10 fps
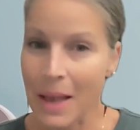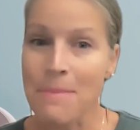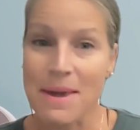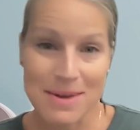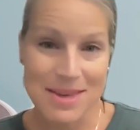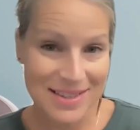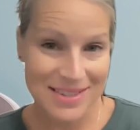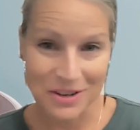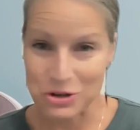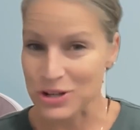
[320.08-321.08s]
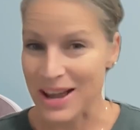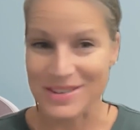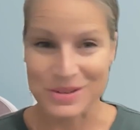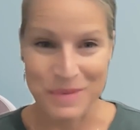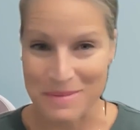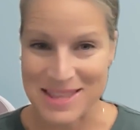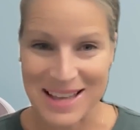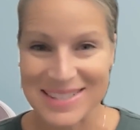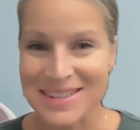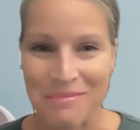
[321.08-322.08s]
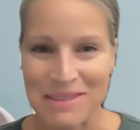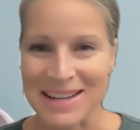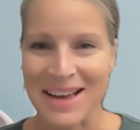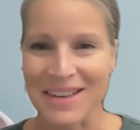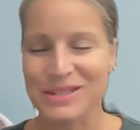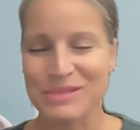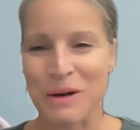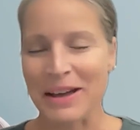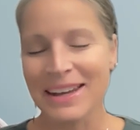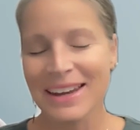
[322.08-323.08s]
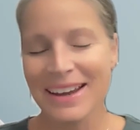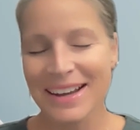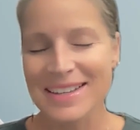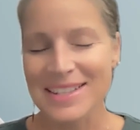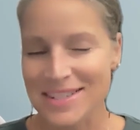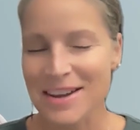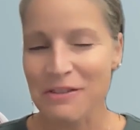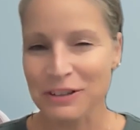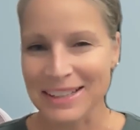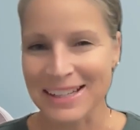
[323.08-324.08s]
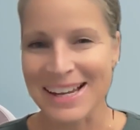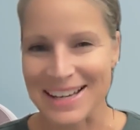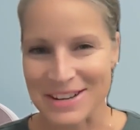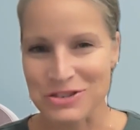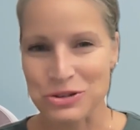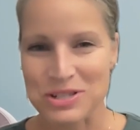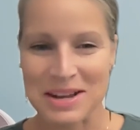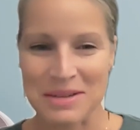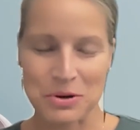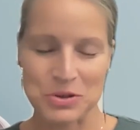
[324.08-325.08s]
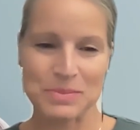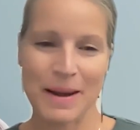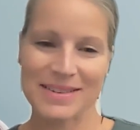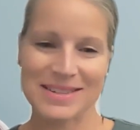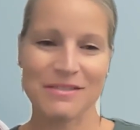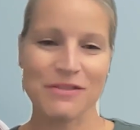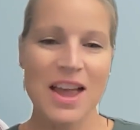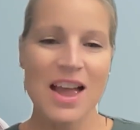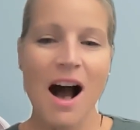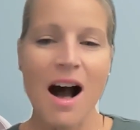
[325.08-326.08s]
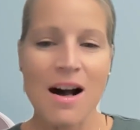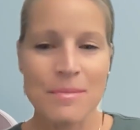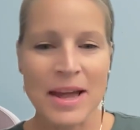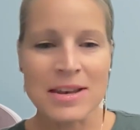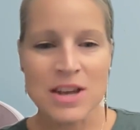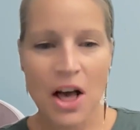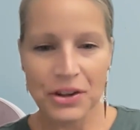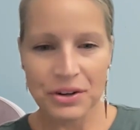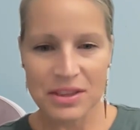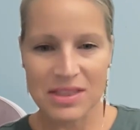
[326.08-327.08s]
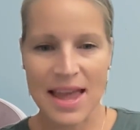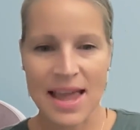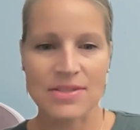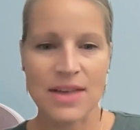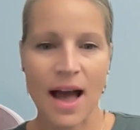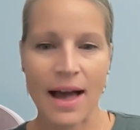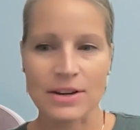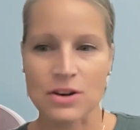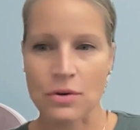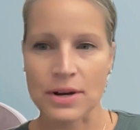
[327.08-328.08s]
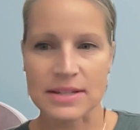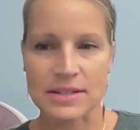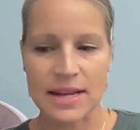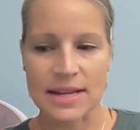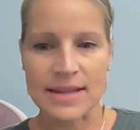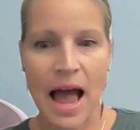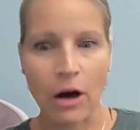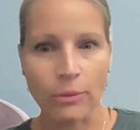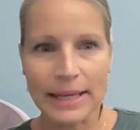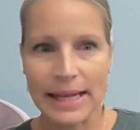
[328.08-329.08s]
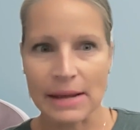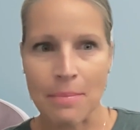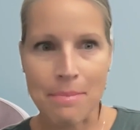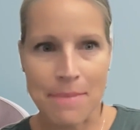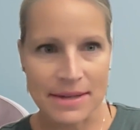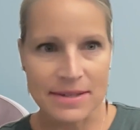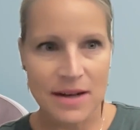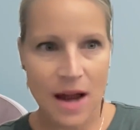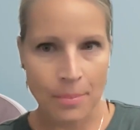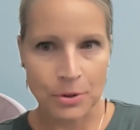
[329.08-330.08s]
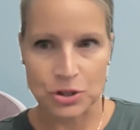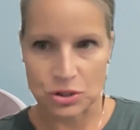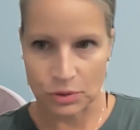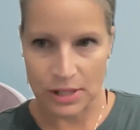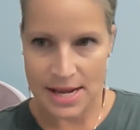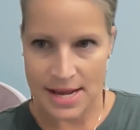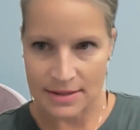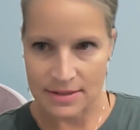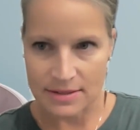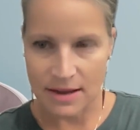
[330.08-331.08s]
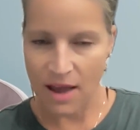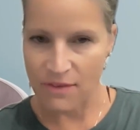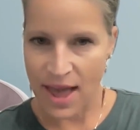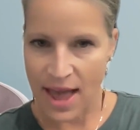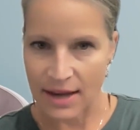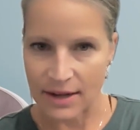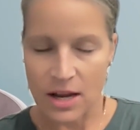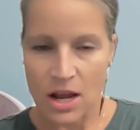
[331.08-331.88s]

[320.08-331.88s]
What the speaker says: And maybe that's exercise or maybe that's something else, but it's definitely an interesting perspective. Another thing that I noticed is how many missed opportunities I've had.